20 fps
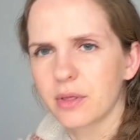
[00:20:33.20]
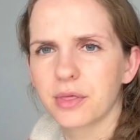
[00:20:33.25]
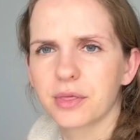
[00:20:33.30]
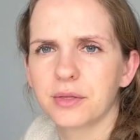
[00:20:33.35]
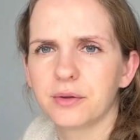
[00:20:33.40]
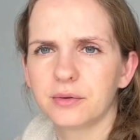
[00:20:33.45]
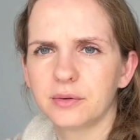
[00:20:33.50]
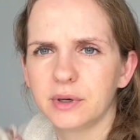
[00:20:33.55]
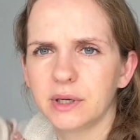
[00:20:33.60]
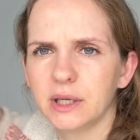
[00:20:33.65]

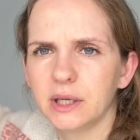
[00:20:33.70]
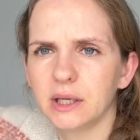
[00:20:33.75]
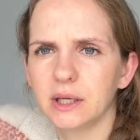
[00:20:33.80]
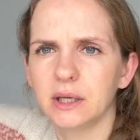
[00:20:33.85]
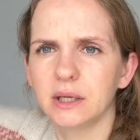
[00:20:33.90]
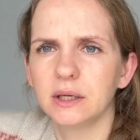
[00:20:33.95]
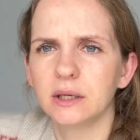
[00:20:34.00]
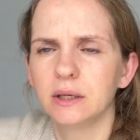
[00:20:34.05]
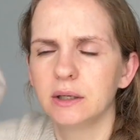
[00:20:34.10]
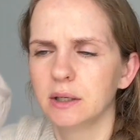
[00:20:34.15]

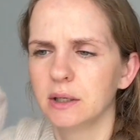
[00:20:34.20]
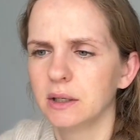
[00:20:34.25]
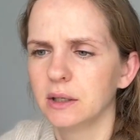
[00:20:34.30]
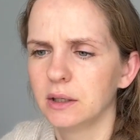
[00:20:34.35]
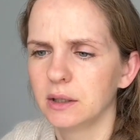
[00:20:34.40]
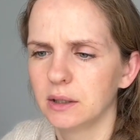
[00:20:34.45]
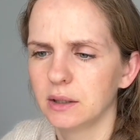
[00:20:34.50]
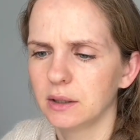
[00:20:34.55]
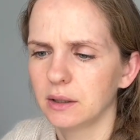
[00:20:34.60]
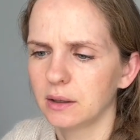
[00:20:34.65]
3
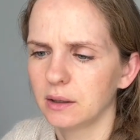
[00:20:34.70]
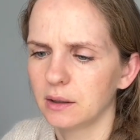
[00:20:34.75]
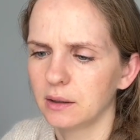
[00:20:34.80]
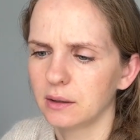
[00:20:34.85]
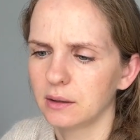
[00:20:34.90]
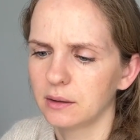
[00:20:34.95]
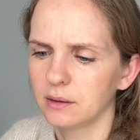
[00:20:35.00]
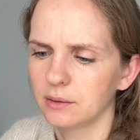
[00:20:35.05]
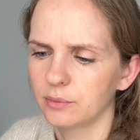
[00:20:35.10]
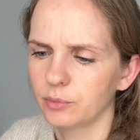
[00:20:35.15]

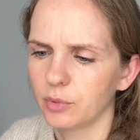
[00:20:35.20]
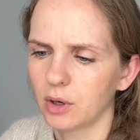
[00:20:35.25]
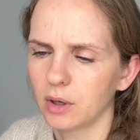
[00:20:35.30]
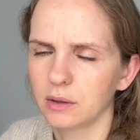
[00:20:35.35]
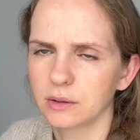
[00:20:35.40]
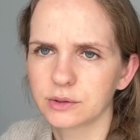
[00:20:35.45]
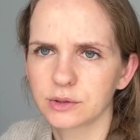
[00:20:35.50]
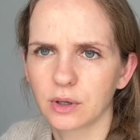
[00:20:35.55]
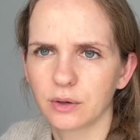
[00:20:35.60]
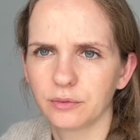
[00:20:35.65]

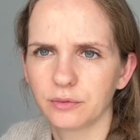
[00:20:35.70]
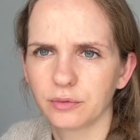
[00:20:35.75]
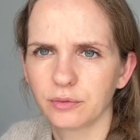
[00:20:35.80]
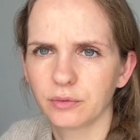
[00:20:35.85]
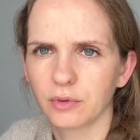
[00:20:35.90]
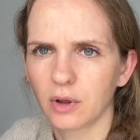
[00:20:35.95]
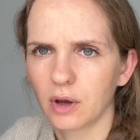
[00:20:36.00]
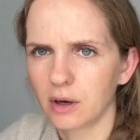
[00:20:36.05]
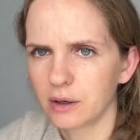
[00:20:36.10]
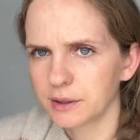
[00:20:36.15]
balls of
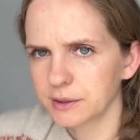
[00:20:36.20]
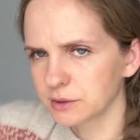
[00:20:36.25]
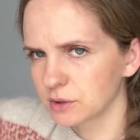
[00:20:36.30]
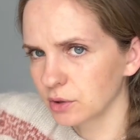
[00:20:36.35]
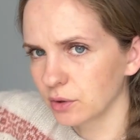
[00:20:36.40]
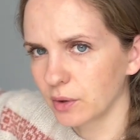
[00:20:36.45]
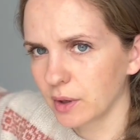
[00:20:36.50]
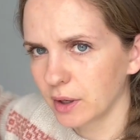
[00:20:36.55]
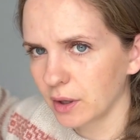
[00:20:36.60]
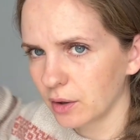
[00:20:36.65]
flora,
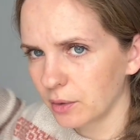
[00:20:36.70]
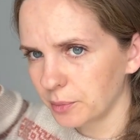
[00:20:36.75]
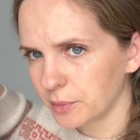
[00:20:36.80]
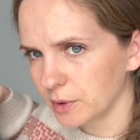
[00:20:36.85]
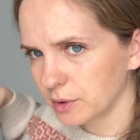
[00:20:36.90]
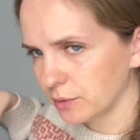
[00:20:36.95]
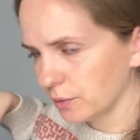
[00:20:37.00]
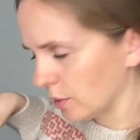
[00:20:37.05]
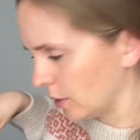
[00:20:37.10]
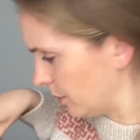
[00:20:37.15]
so I hope
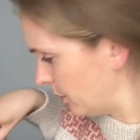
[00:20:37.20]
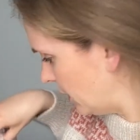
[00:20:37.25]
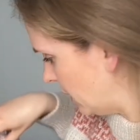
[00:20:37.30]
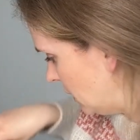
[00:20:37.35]
it will be